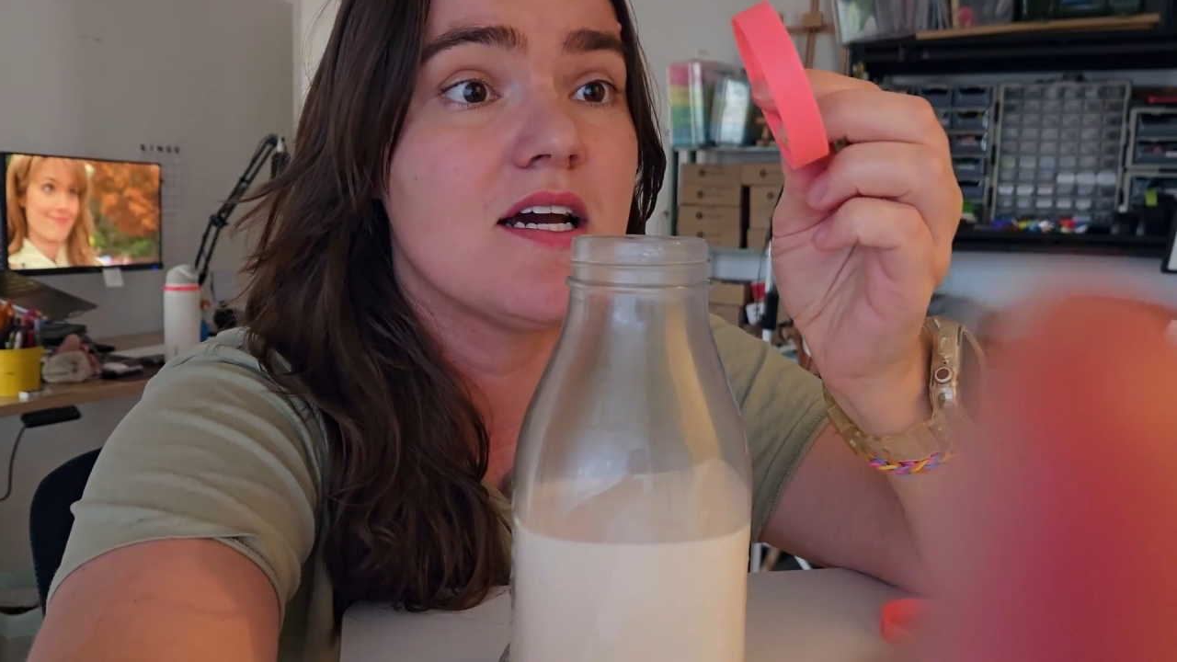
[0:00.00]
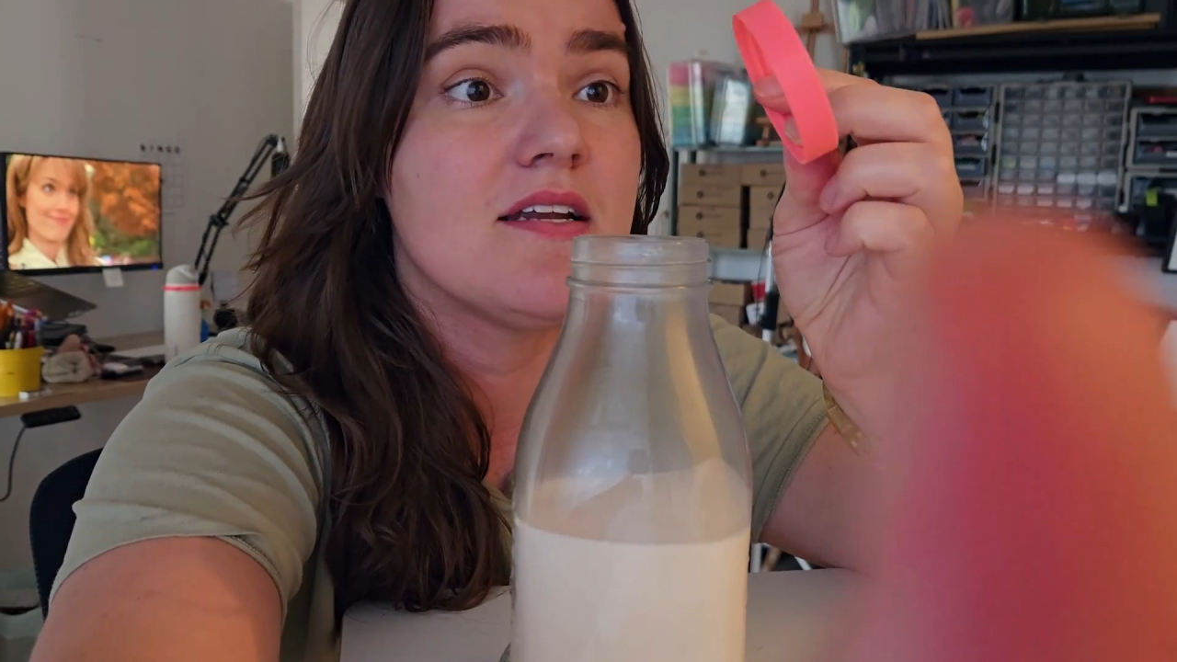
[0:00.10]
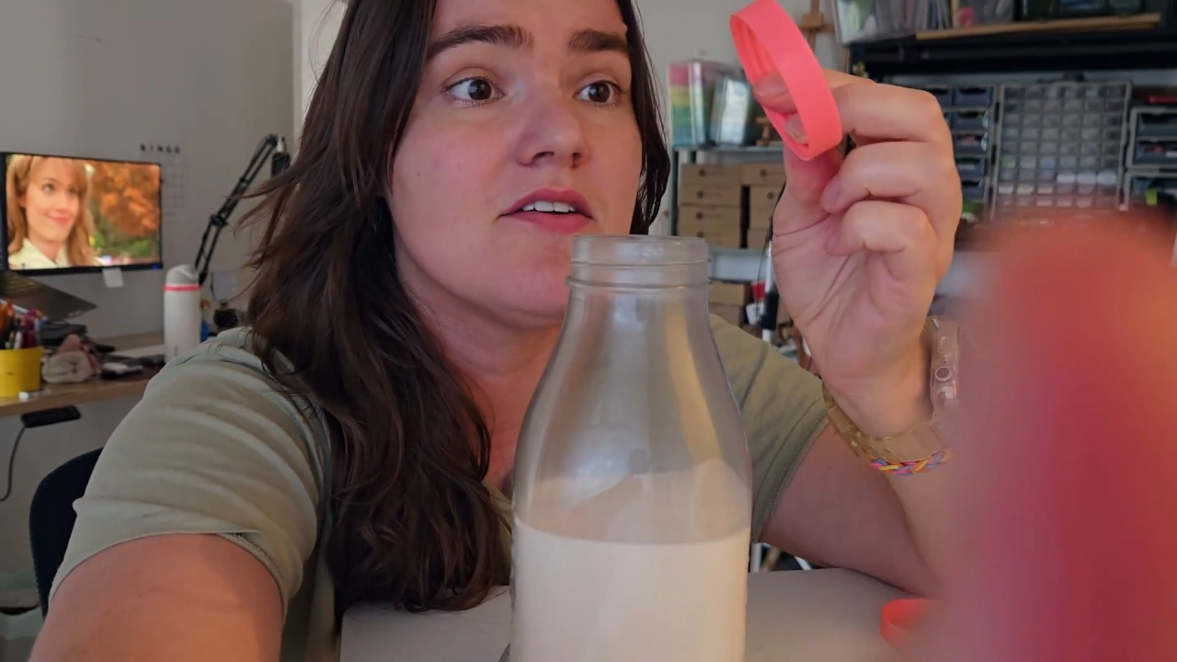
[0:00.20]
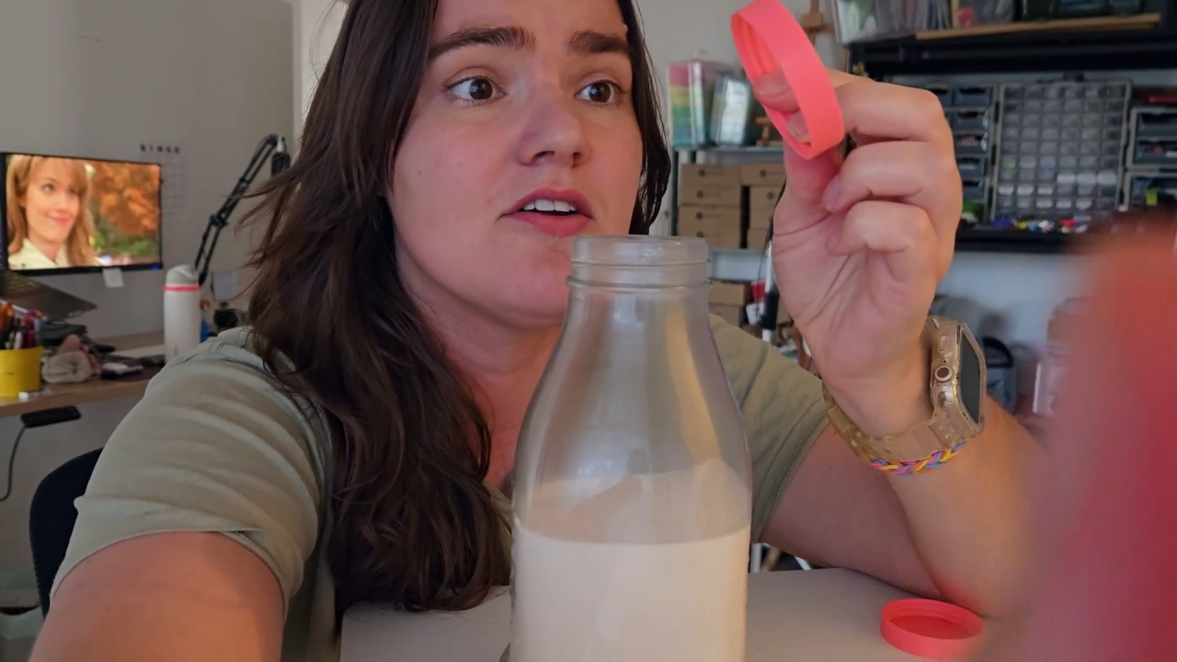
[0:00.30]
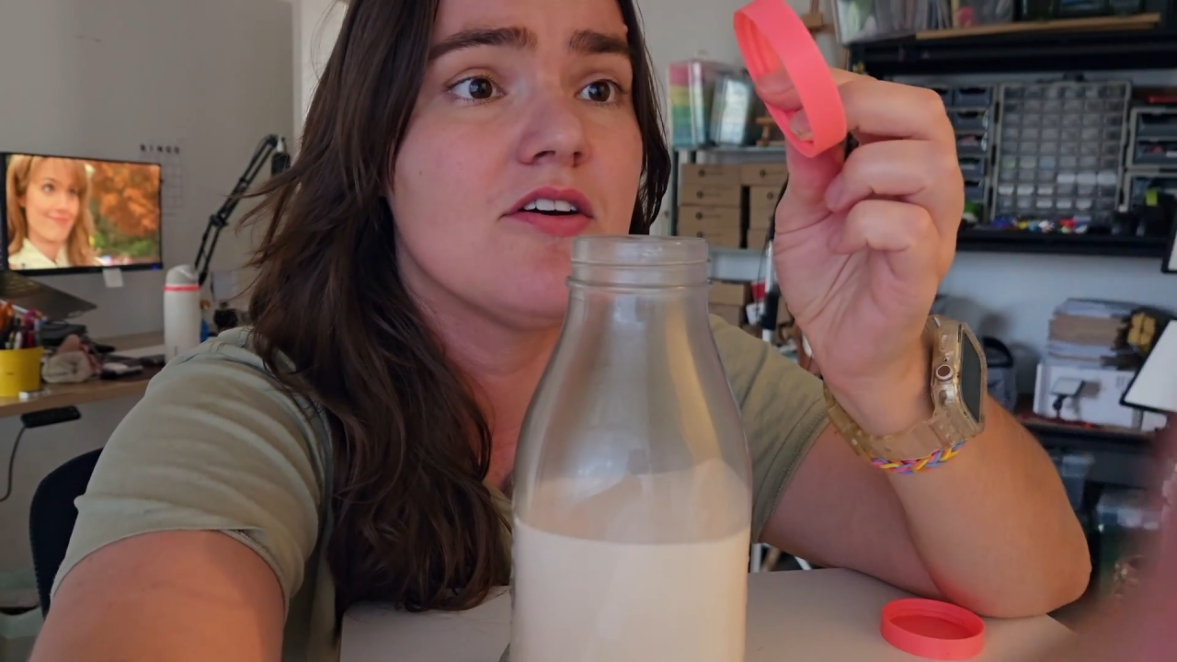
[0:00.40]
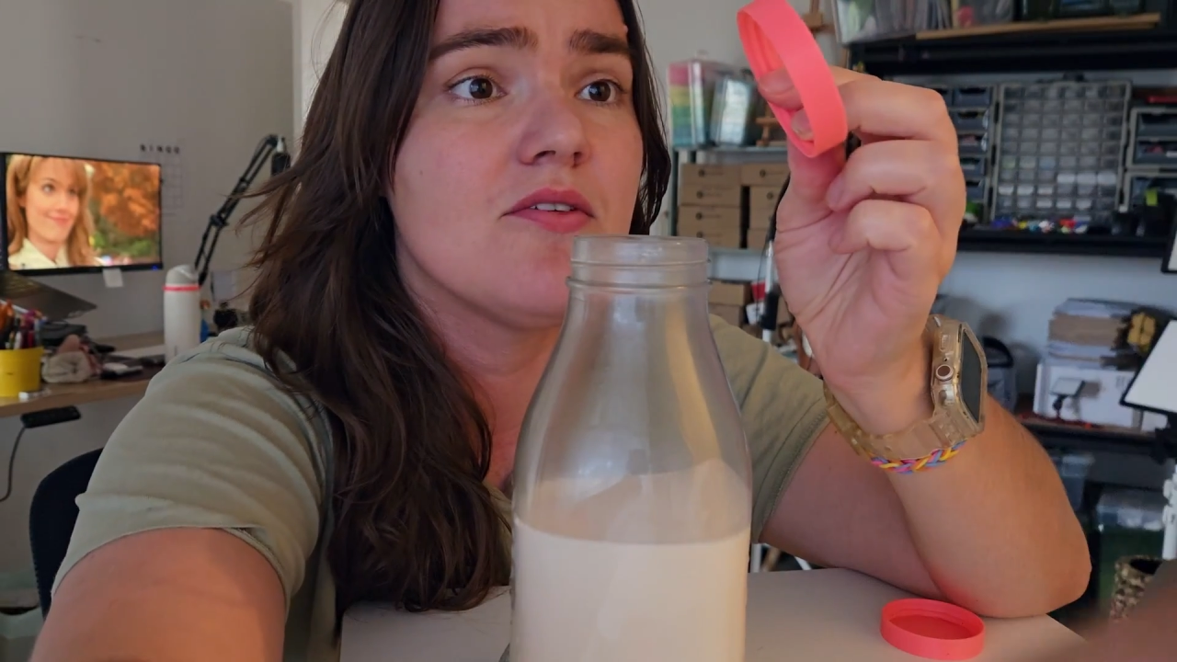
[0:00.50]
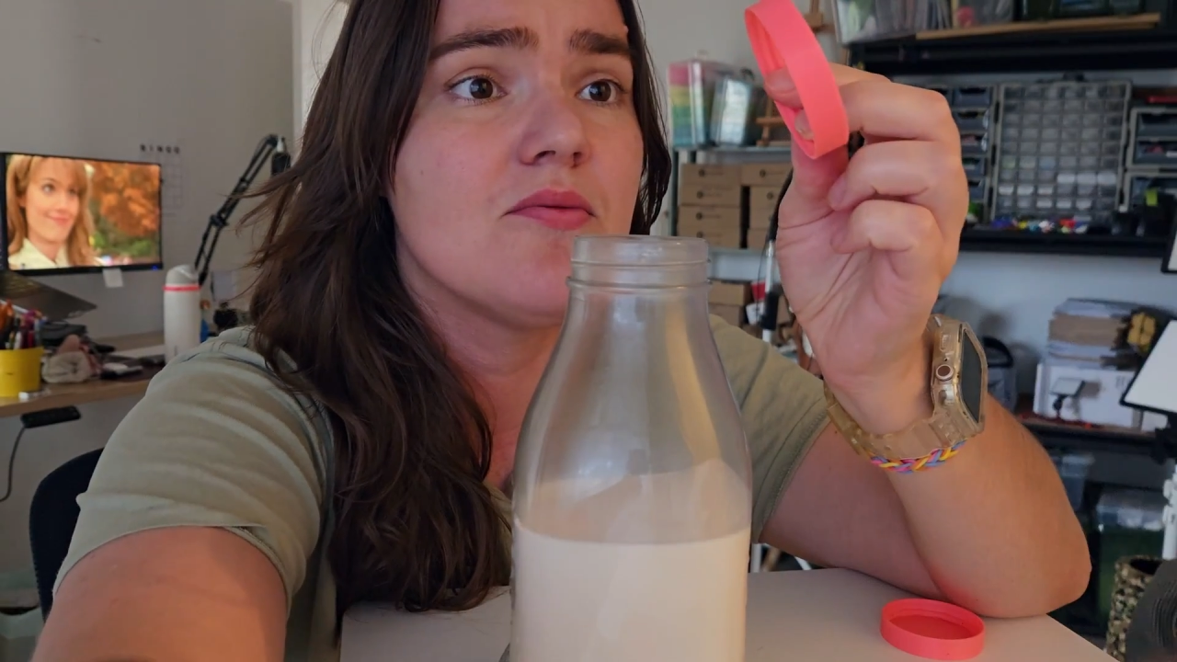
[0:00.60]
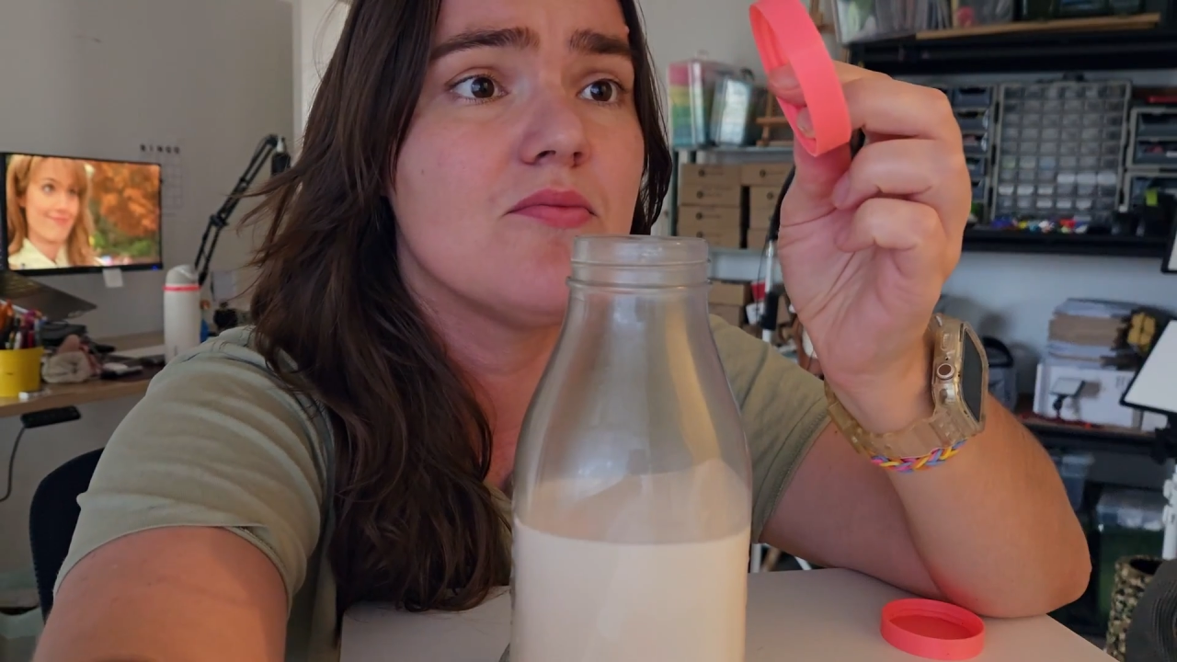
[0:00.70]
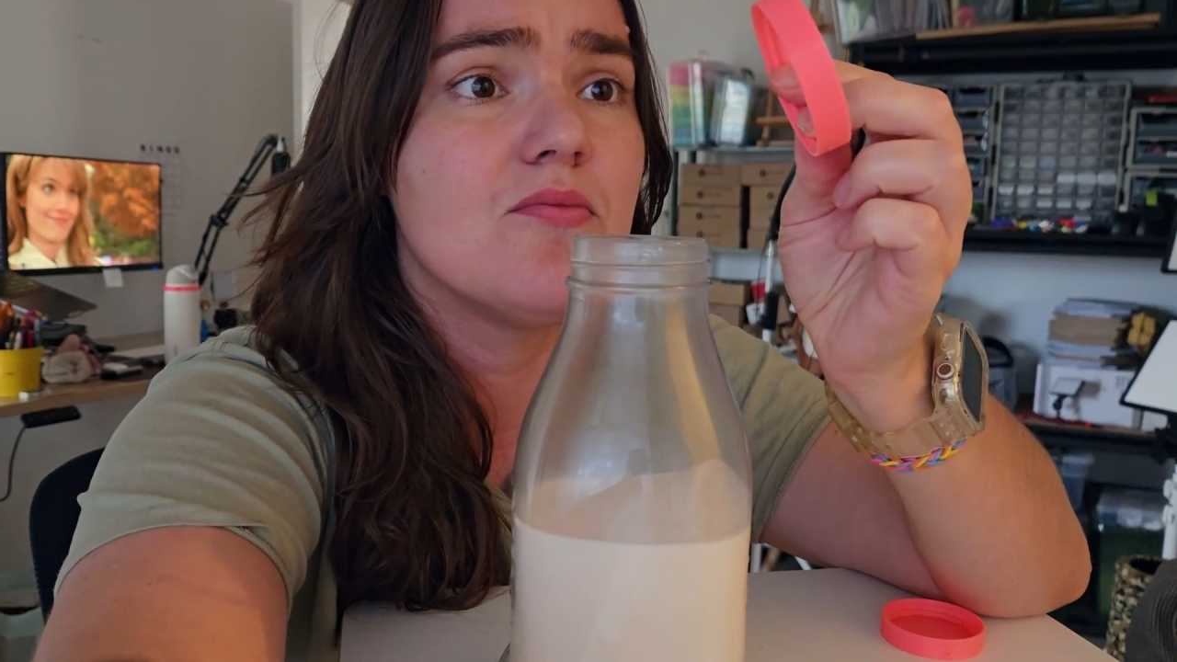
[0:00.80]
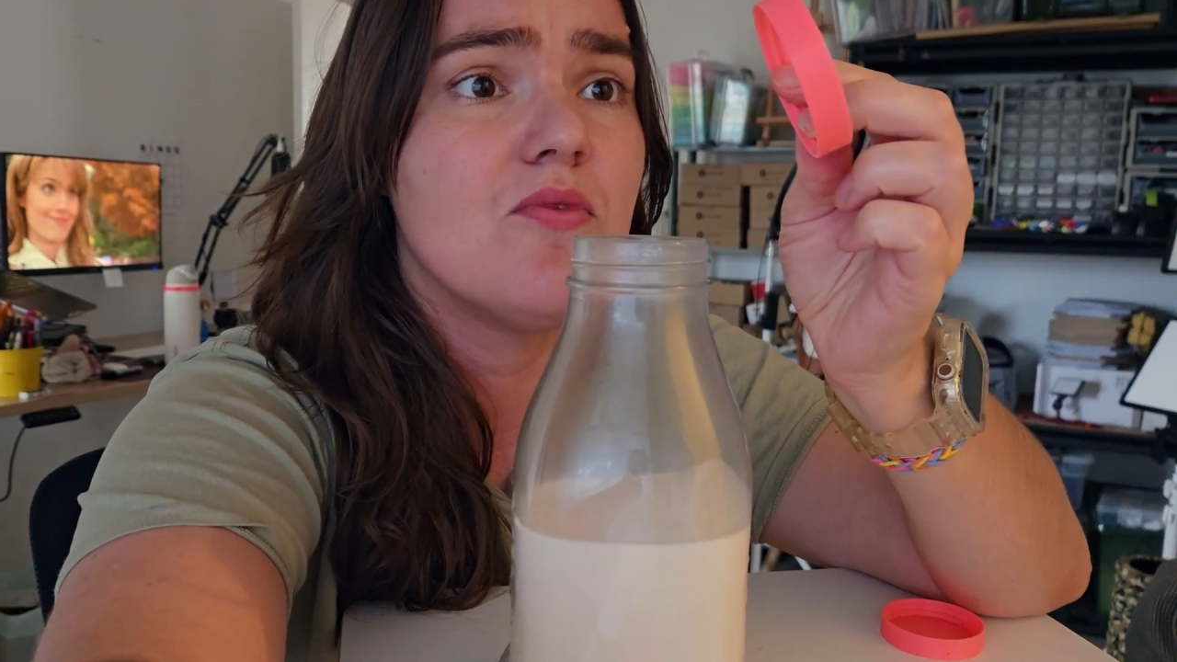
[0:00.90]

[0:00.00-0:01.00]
I don't know